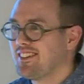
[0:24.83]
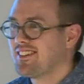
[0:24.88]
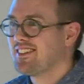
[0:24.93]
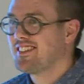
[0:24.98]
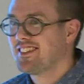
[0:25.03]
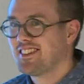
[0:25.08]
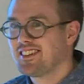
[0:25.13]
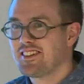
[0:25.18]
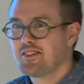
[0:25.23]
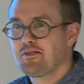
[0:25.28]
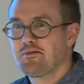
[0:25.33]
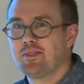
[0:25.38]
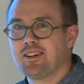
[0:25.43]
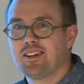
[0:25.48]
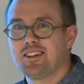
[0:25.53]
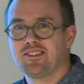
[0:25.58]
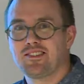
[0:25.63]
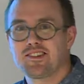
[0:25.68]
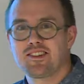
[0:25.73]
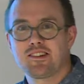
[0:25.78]
It's nice to be
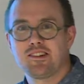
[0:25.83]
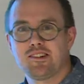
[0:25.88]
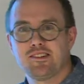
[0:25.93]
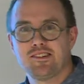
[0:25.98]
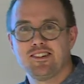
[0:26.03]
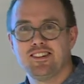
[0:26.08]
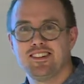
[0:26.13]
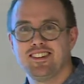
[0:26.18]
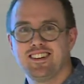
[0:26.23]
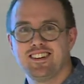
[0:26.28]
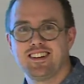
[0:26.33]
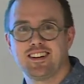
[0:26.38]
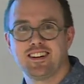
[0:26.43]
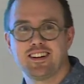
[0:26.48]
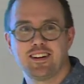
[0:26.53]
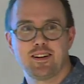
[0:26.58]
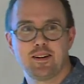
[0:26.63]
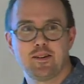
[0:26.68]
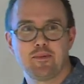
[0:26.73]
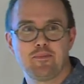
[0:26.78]
in Oslo.
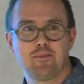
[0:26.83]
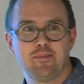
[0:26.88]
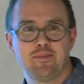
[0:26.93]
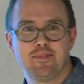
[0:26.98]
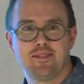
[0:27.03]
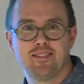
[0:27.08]
Um,